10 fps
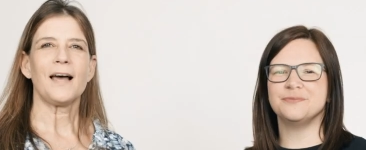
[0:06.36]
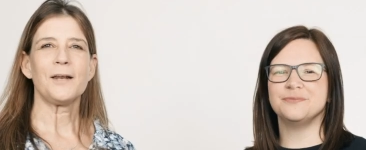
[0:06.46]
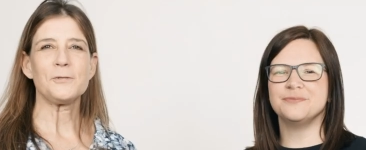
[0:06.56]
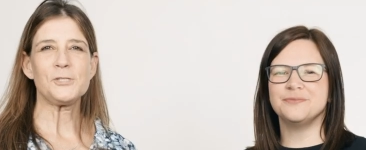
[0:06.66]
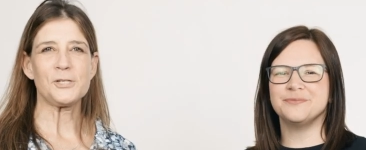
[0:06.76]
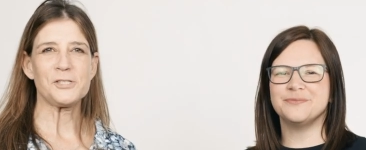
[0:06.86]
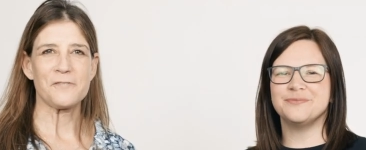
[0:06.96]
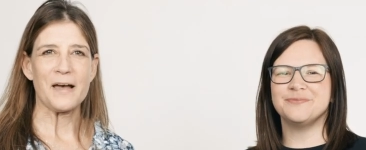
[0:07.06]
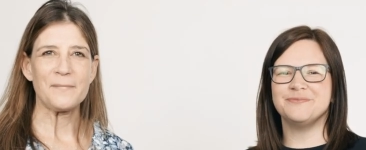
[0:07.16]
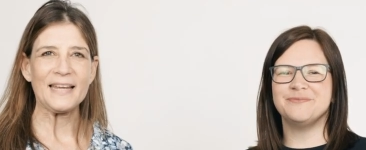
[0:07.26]
Speaker 1: Hello
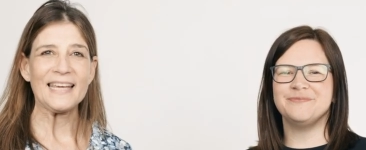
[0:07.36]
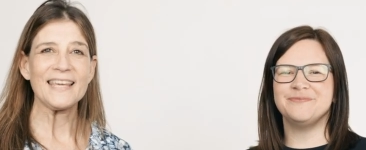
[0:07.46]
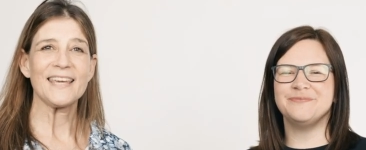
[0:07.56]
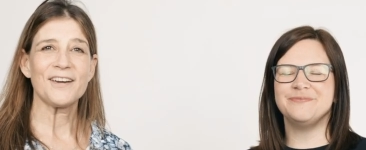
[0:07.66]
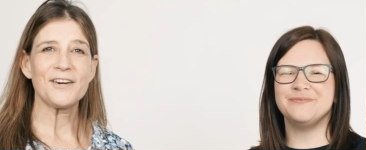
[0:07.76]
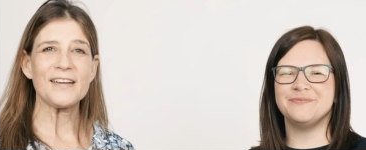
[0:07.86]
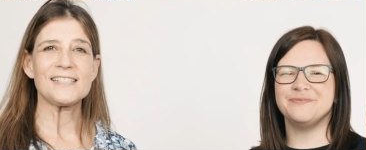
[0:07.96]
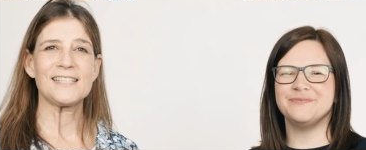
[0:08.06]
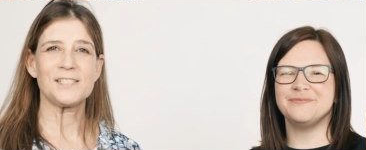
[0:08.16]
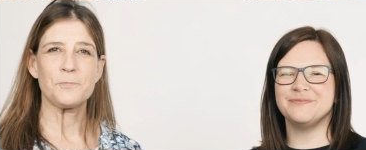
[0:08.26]
church family, here
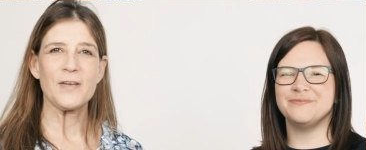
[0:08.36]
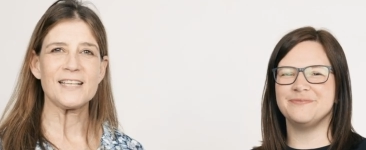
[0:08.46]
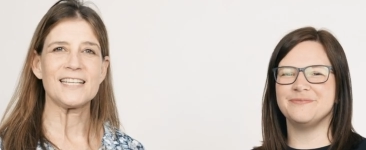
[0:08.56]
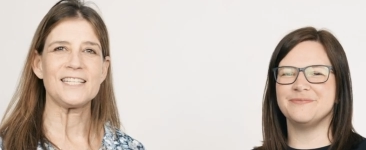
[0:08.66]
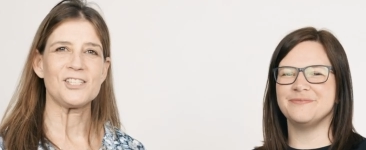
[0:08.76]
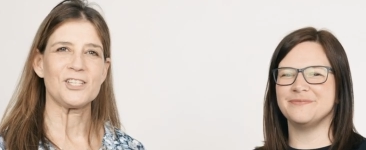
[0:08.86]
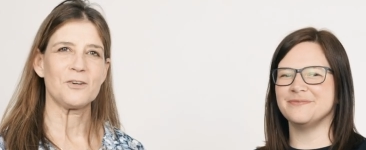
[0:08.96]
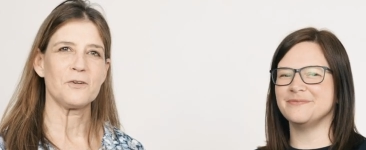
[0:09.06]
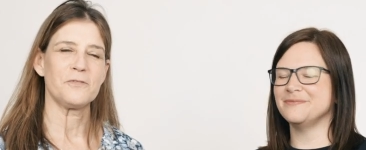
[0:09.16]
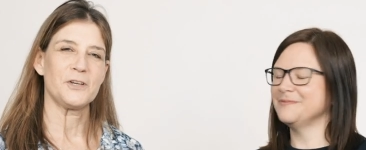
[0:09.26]
is this week's
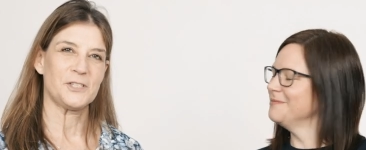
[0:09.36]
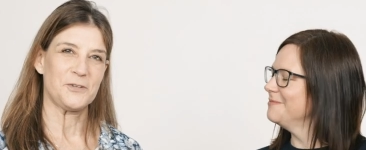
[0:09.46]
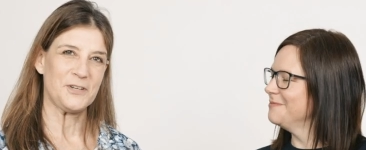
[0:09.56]
edition of Verso